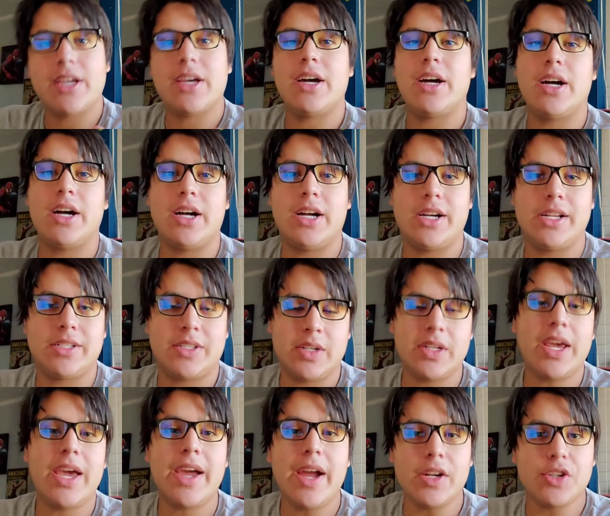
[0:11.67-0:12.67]

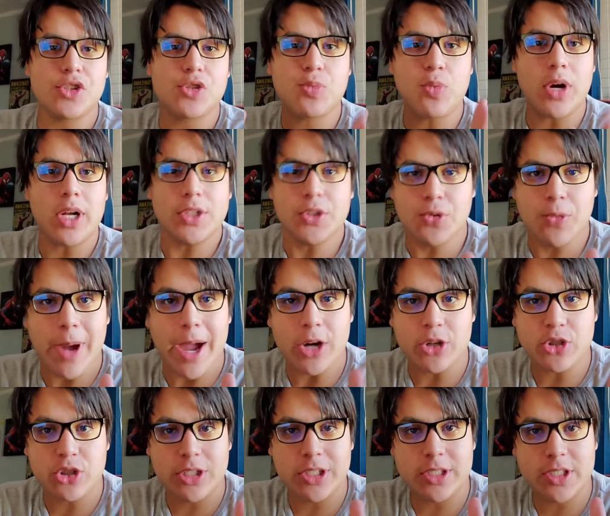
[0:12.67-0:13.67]
Today, I just want to
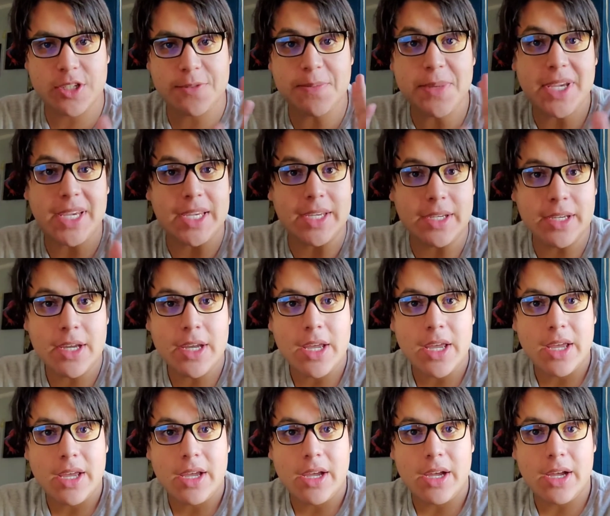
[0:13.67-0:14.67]
actually speak
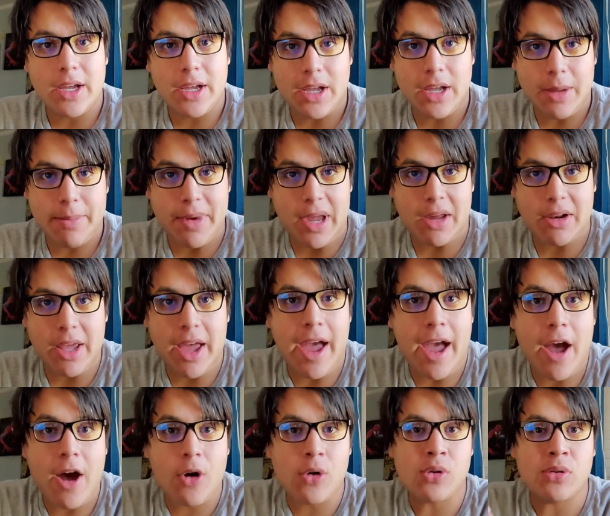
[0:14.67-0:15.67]
about
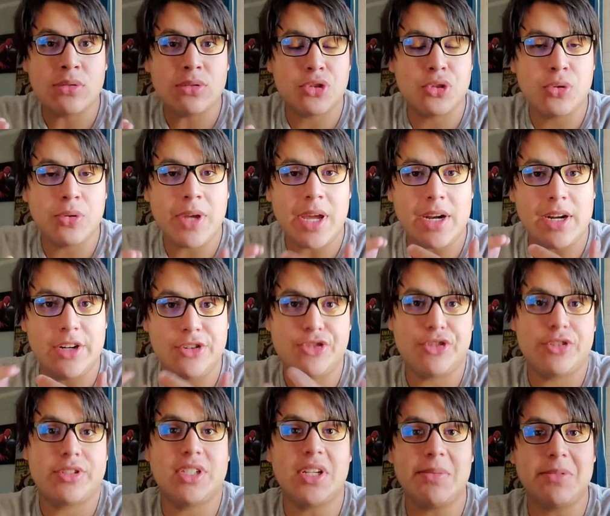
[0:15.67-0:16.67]
how to get
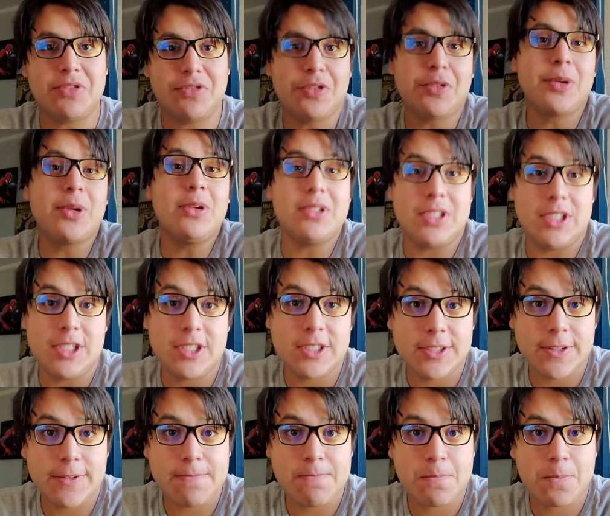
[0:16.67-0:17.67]
100 subs for realsies.
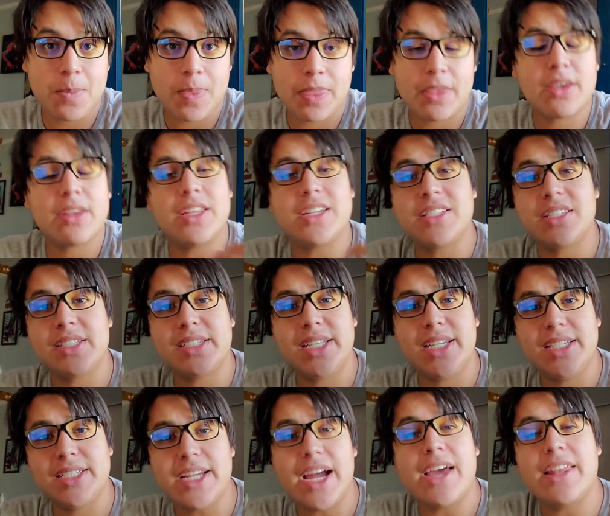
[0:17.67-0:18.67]
This is the
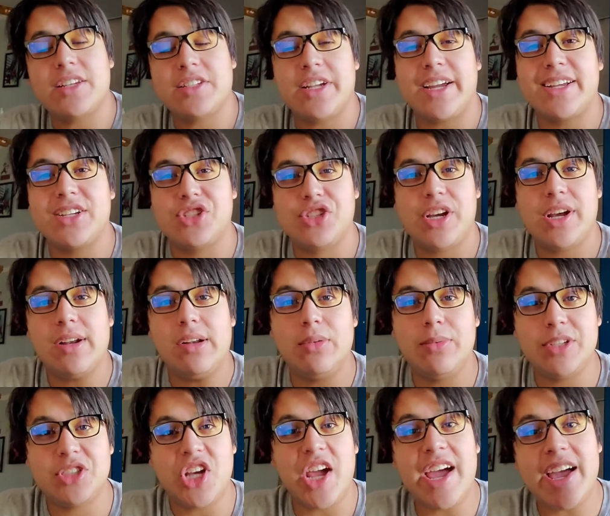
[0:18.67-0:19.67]
Siah the Second channel,
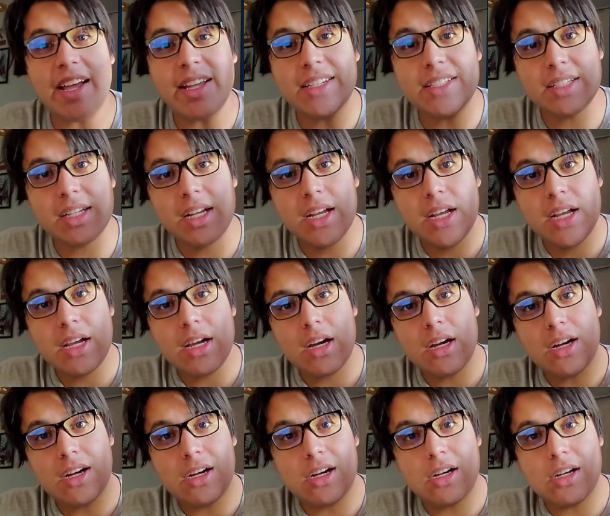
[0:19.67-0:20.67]
which has
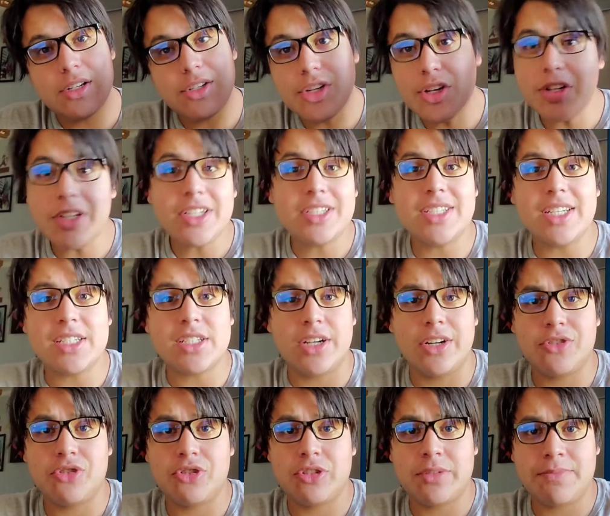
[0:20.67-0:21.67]
nearly
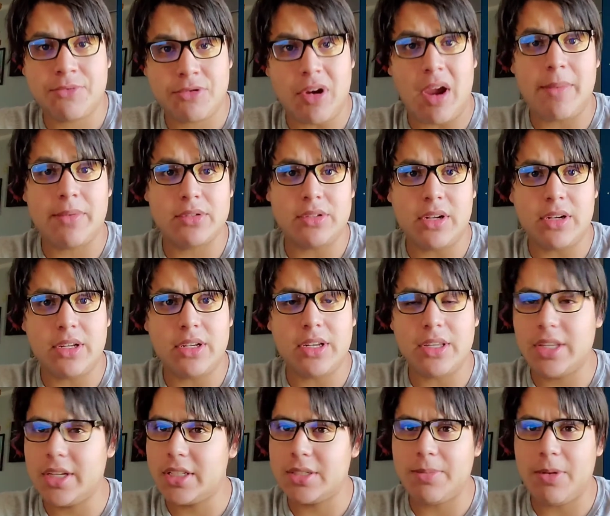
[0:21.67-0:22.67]
600 subscribers on it. I
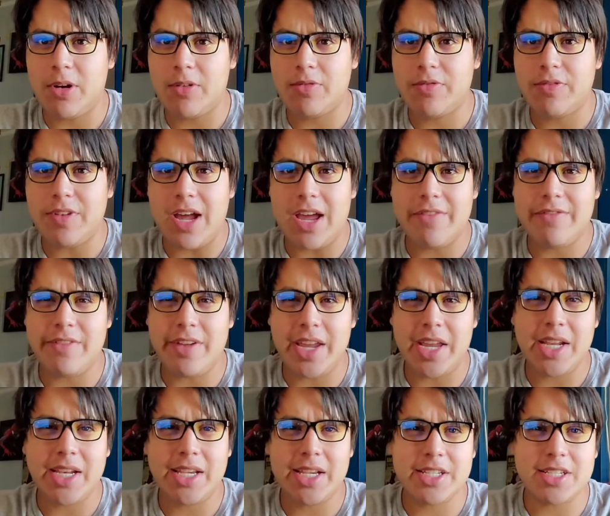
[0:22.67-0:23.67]
think it's around
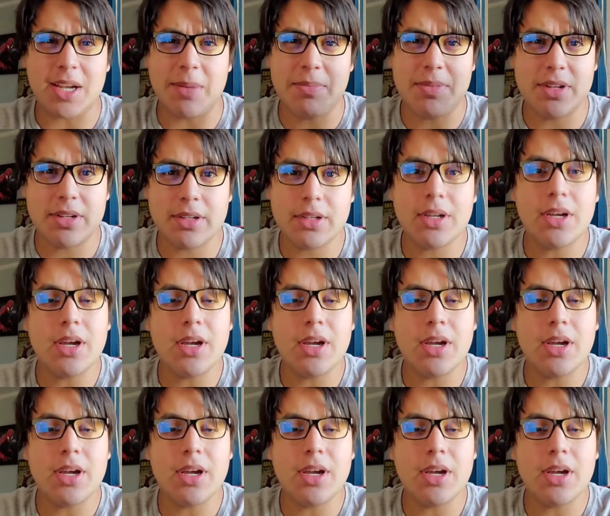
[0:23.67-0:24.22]
580 something.